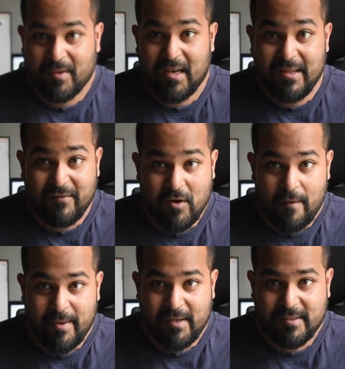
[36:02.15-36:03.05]
leave a
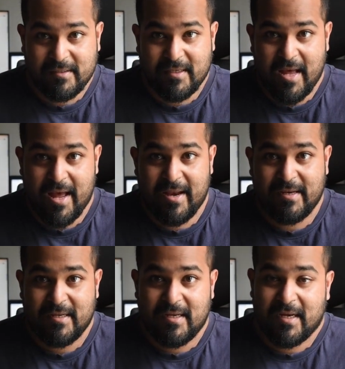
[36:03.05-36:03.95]
comment
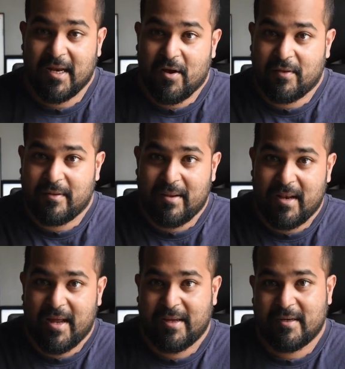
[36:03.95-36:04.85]
and click on the
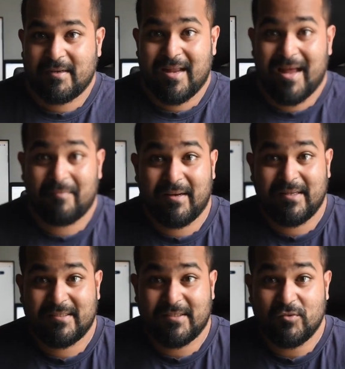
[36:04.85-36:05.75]
bell icon, and
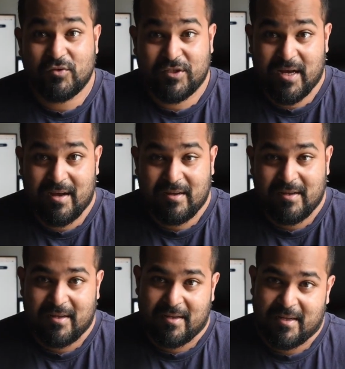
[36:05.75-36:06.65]
please do share